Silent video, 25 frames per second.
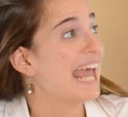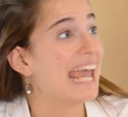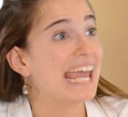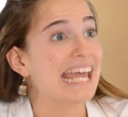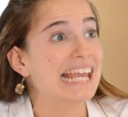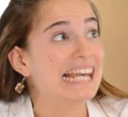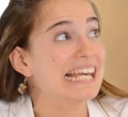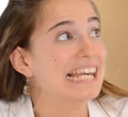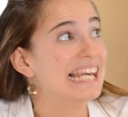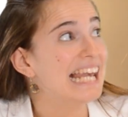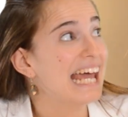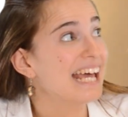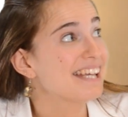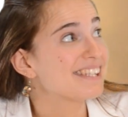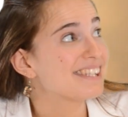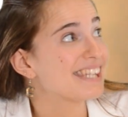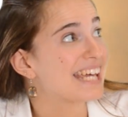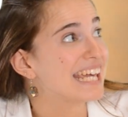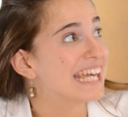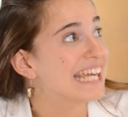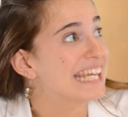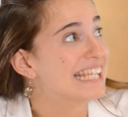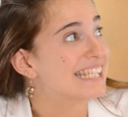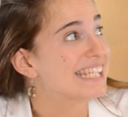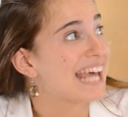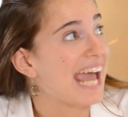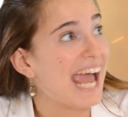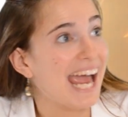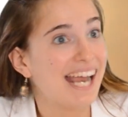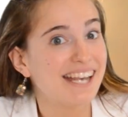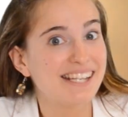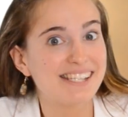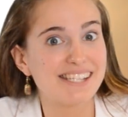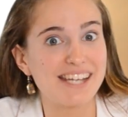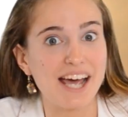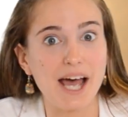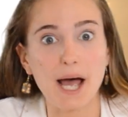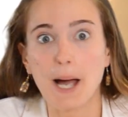It lets the heat
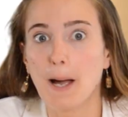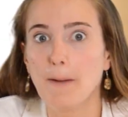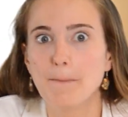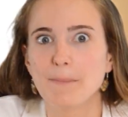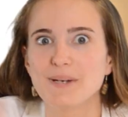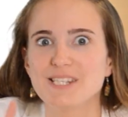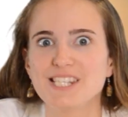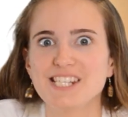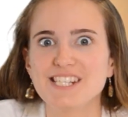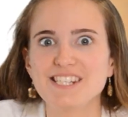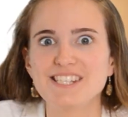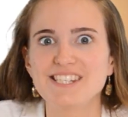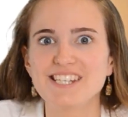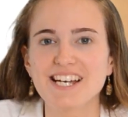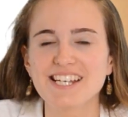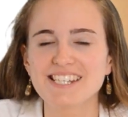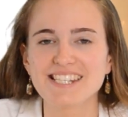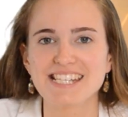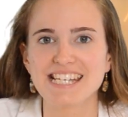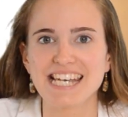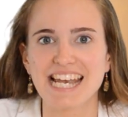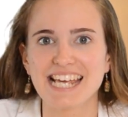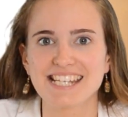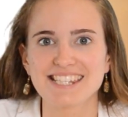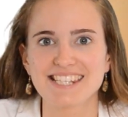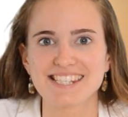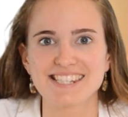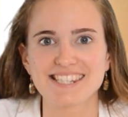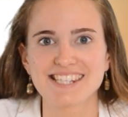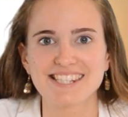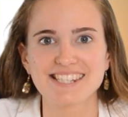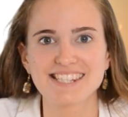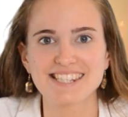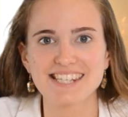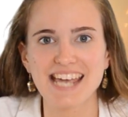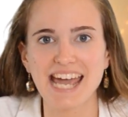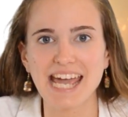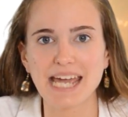enter, but it doesn't let it
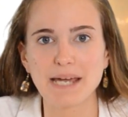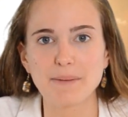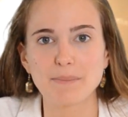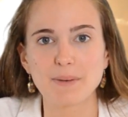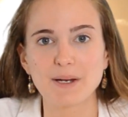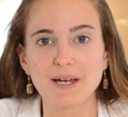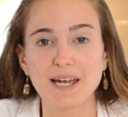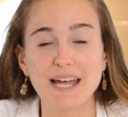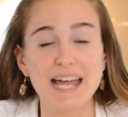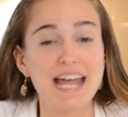escape.